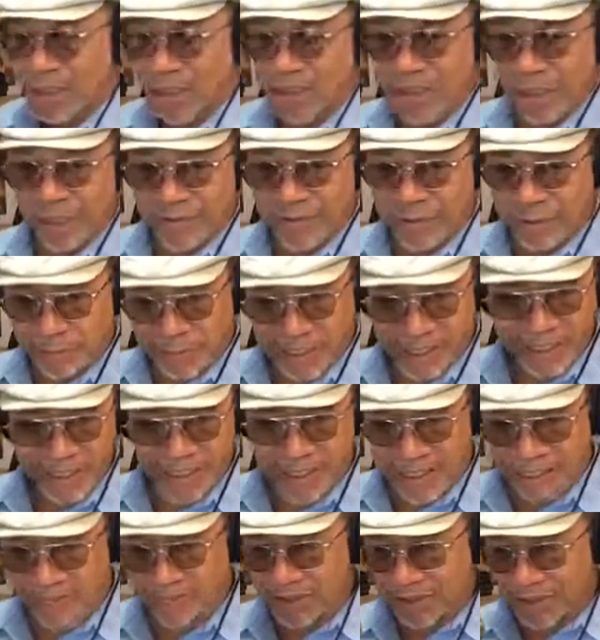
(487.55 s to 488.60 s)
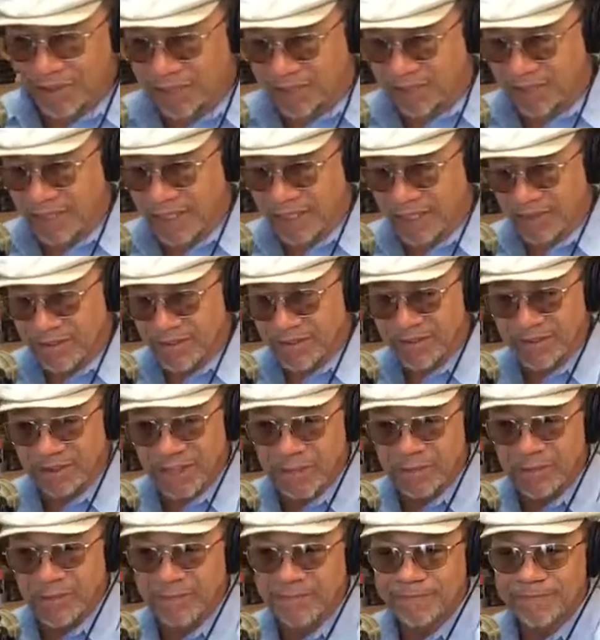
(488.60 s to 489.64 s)
There is plenty of evidence, ladies and
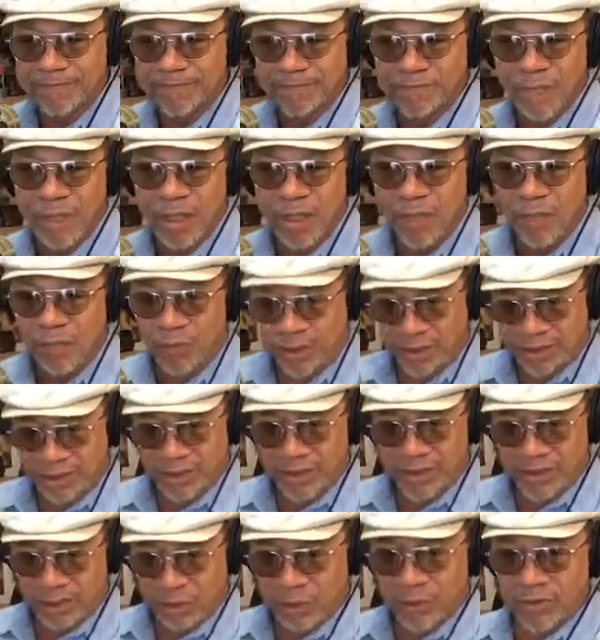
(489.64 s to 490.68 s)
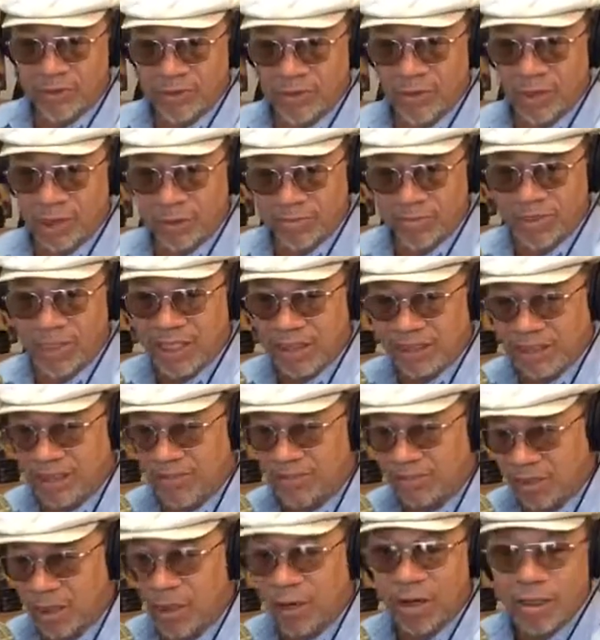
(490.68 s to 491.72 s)
gentlemen, what the social
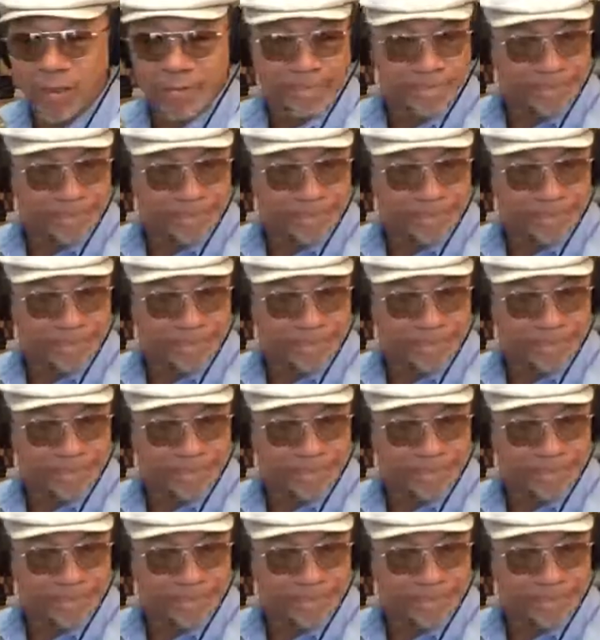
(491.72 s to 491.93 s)
objectives are